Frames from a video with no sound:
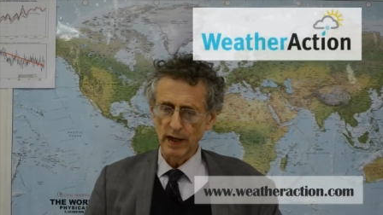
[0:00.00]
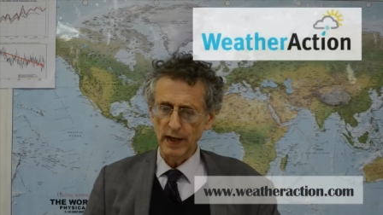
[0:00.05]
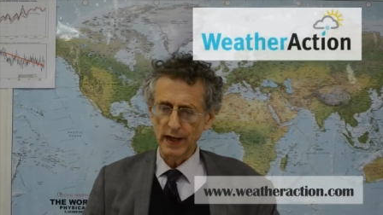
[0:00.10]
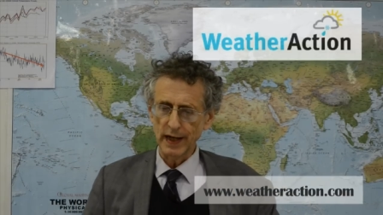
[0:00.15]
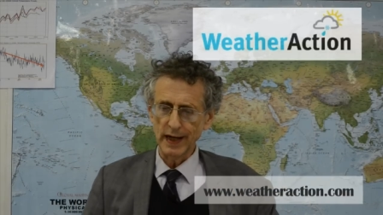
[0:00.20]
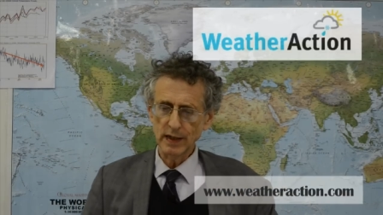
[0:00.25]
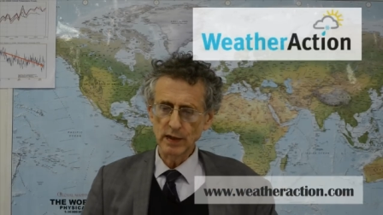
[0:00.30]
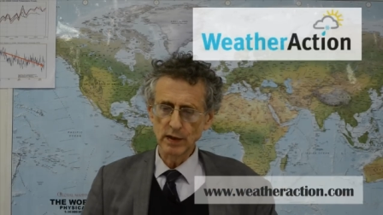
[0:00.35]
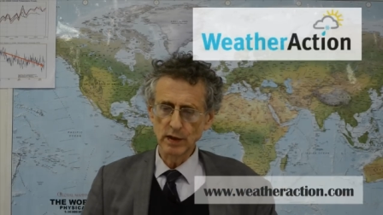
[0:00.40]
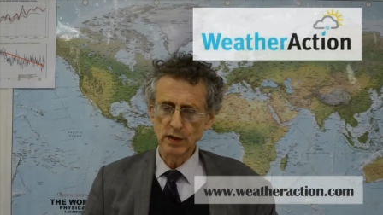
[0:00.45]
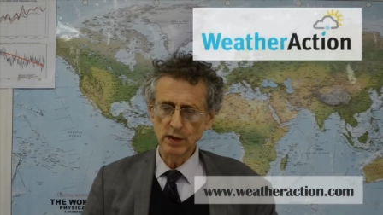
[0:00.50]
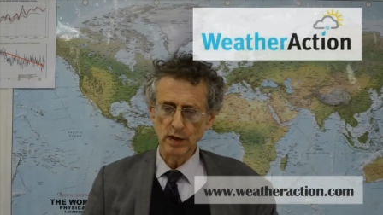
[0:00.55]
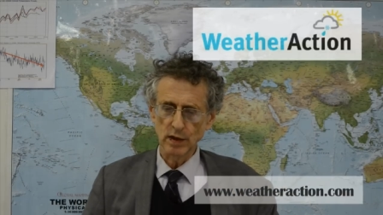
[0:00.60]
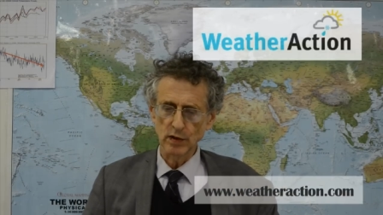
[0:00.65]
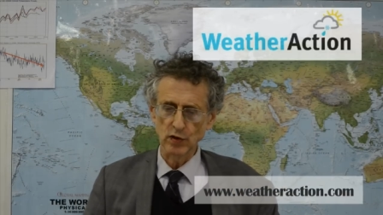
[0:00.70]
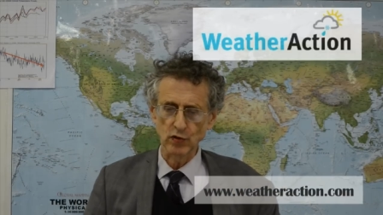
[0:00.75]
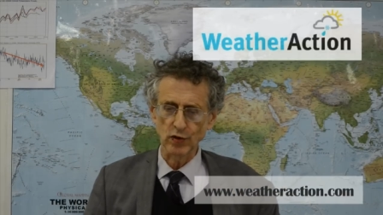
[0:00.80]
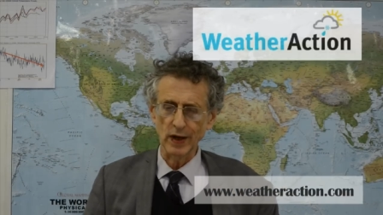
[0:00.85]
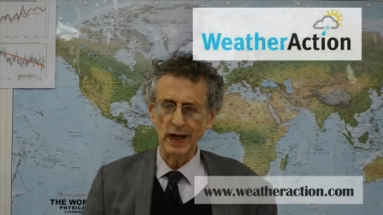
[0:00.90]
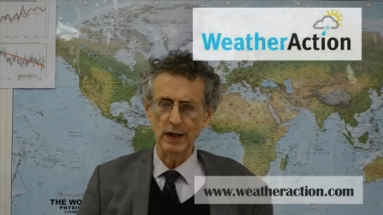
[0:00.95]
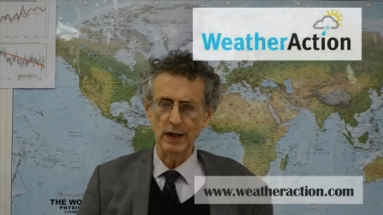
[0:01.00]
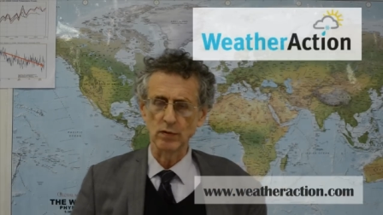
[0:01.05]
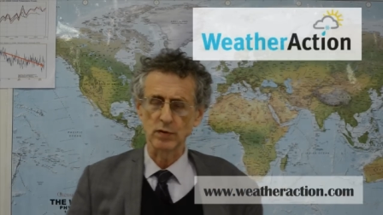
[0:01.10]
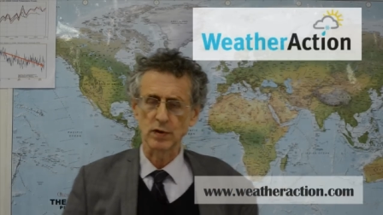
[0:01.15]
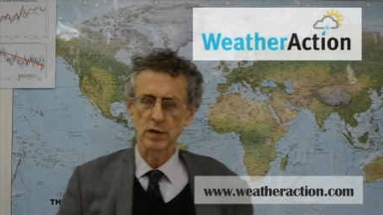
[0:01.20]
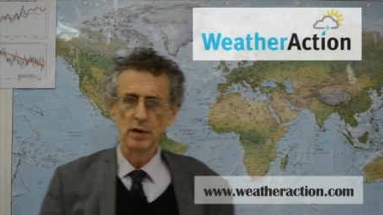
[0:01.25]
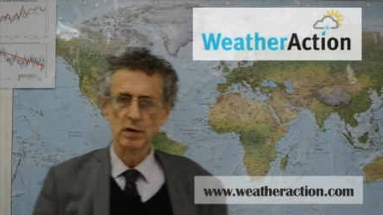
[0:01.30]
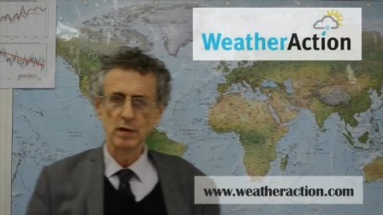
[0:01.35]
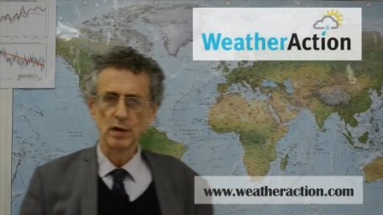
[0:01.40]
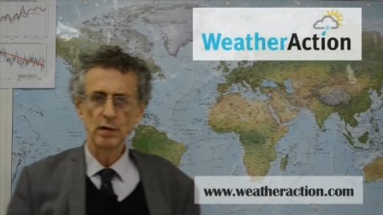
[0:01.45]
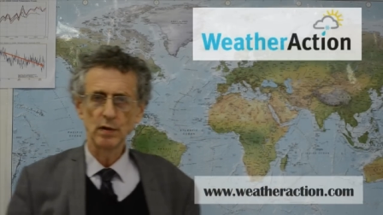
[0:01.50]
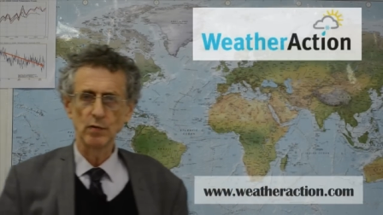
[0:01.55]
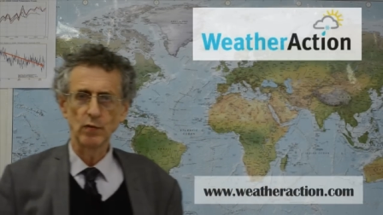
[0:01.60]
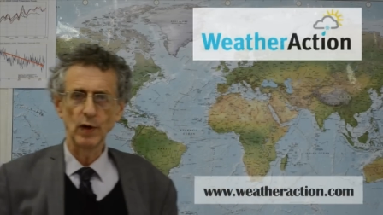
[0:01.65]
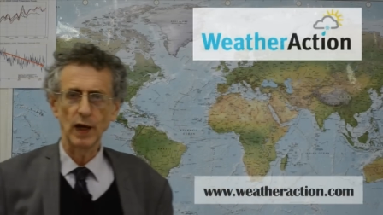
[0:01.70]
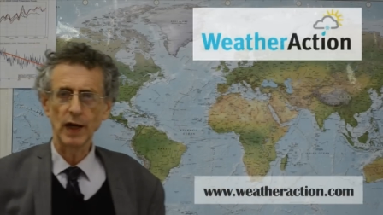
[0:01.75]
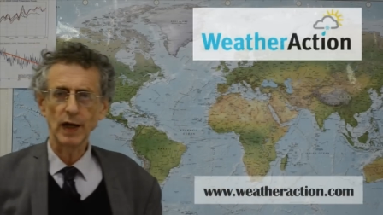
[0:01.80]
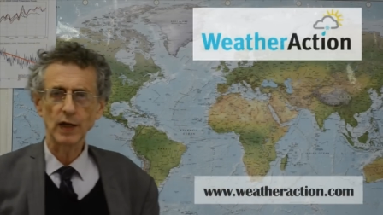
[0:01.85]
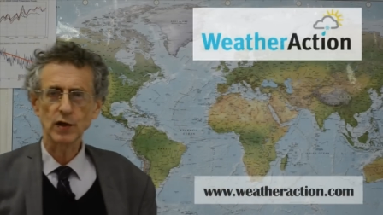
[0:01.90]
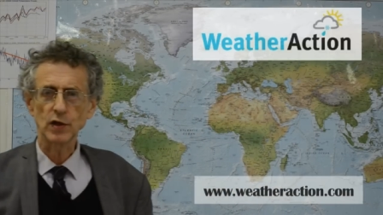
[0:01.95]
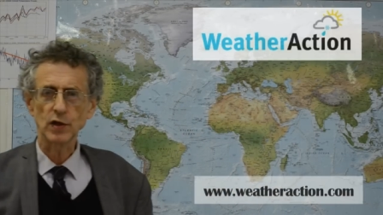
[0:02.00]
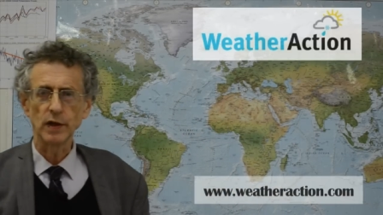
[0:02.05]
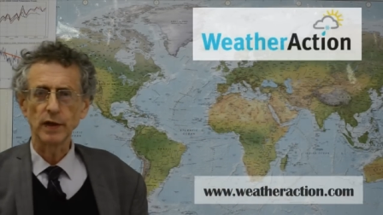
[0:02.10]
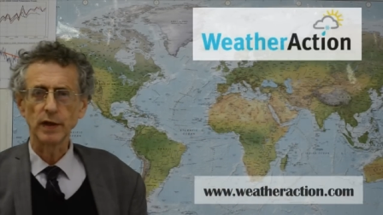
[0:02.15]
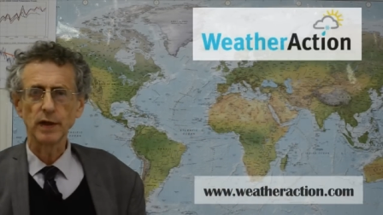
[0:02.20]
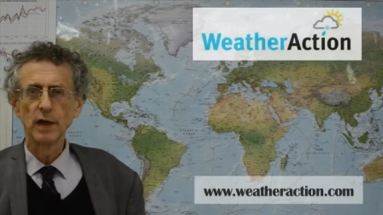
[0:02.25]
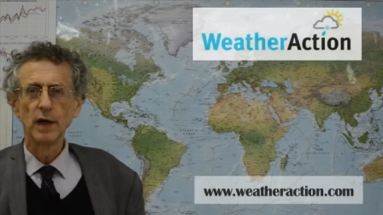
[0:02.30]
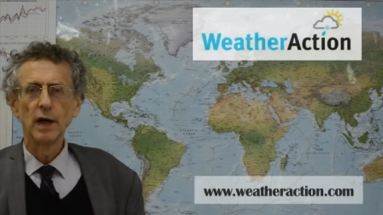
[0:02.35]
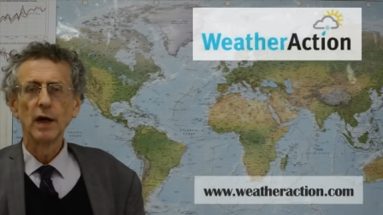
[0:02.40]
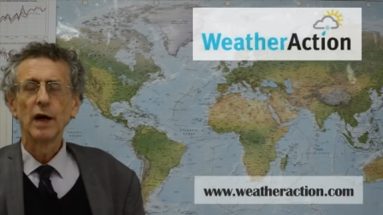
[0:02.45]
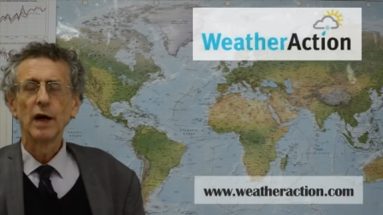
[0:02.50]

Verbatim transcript: and drought. Well, actually,